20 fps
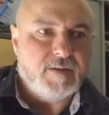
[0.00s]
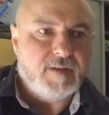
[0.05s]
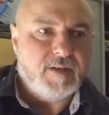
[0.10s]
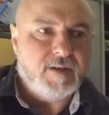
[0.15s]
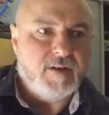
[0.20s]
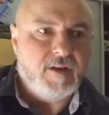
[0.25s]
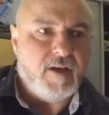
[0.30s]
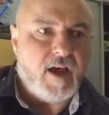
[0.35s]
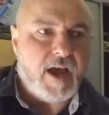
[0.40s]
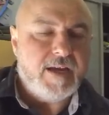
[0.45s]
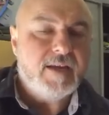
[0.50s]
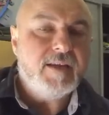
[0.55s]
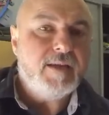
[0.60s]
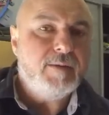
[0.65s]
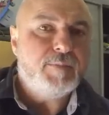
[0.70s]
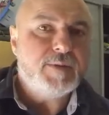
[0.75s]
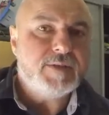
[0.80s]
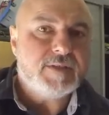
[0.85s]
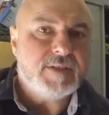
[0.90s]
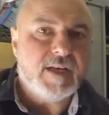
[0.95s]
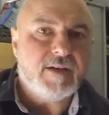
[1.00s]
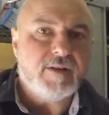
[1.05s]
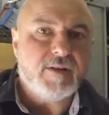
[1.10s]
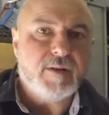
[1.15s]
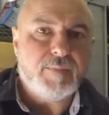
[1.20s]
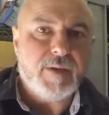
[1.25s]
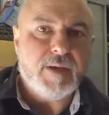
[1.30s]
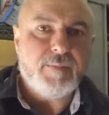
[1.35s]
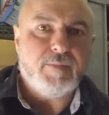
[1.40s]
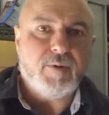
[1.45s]
90% of the
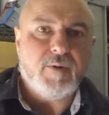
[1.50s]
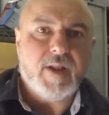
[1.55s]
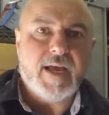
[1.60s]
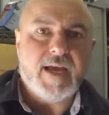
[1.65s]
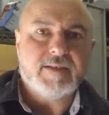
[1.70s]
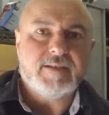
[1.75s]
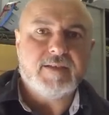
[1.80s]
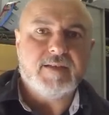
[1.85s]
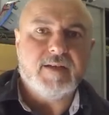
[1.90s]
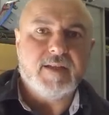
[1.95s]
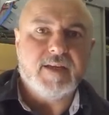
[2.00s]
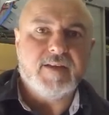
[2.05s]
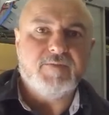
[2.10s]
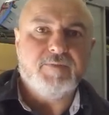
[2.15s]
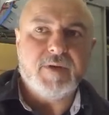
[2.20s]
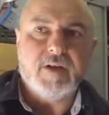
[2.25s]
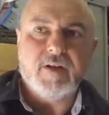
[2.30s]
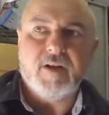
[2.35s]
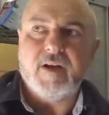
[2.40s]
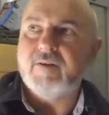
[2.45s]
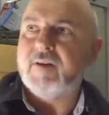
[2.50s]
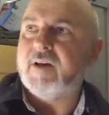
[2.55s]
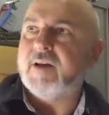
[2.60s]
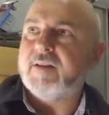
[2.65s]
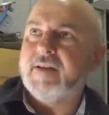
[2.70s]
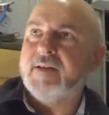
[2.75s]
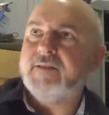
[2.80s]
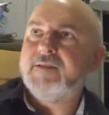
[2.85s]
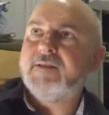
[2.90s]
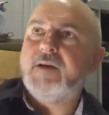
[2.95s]
people actually leave me alone. Like,
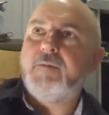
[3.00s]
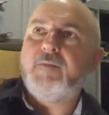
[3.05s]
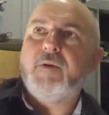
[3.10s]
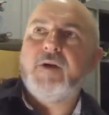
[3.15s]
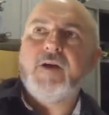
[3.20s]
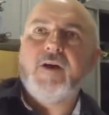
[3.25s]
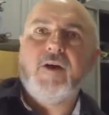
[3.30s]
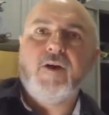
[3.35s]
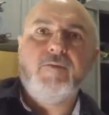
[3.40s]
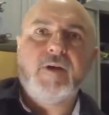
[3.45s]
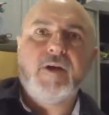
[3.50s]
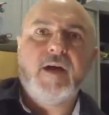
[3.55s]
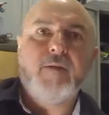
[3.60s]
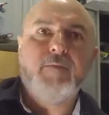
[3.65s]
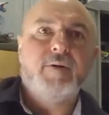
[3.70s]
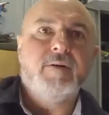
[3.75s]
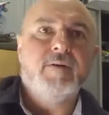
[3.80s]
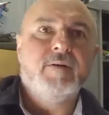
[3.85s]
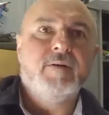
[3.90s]
there's somebody opening up